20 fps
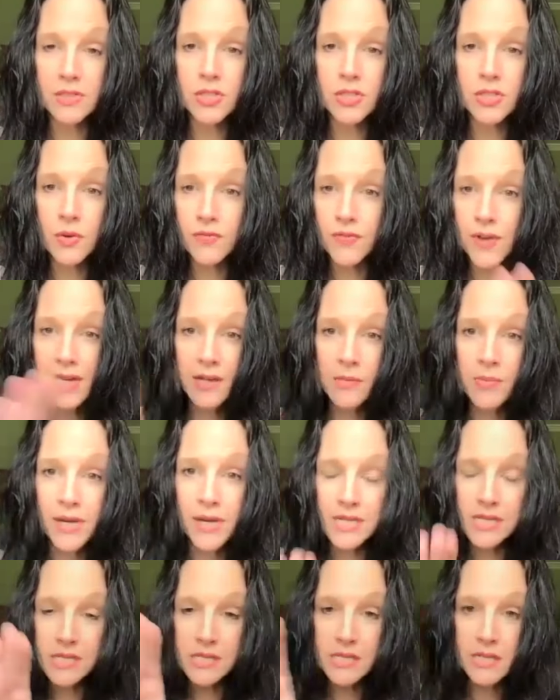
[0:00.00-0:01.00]
So if
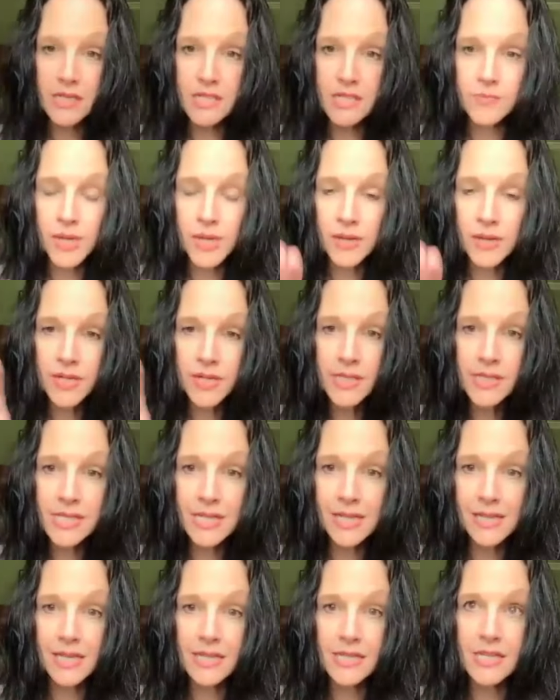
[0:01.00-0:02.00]
anybody's
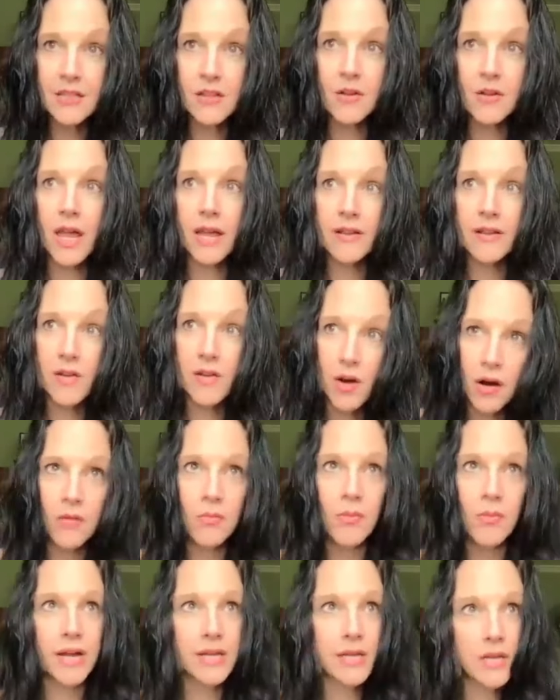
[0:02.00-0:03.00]
experiencing this and they're like, oh
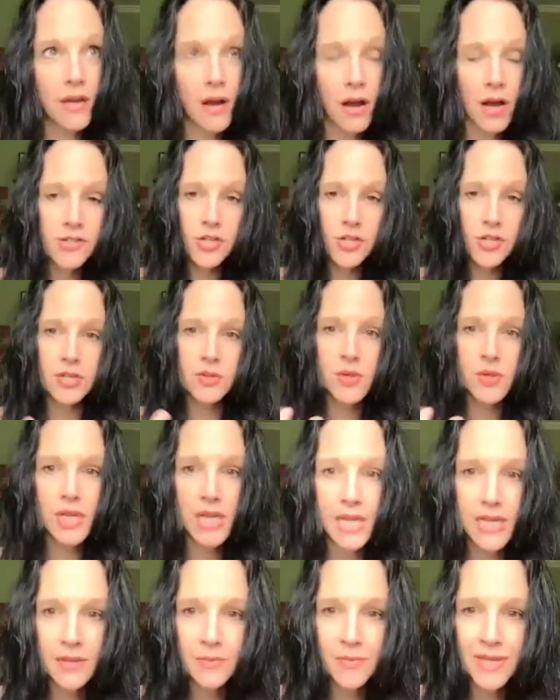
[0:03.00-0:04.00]
my gosh, are you
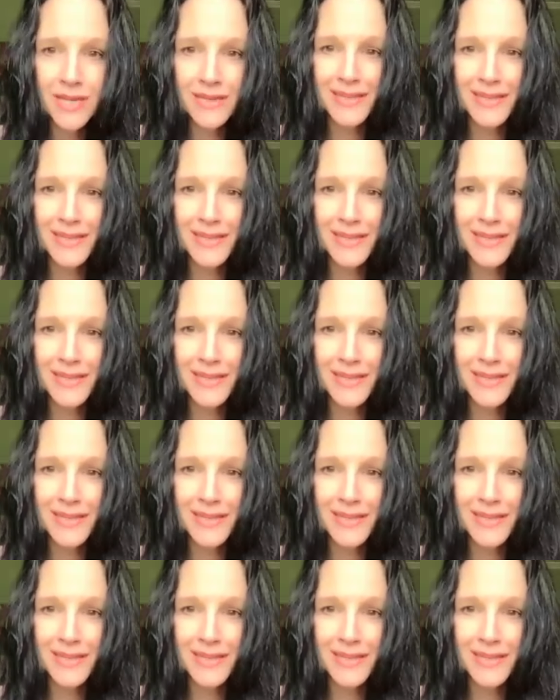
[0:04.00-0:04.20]
kidding me?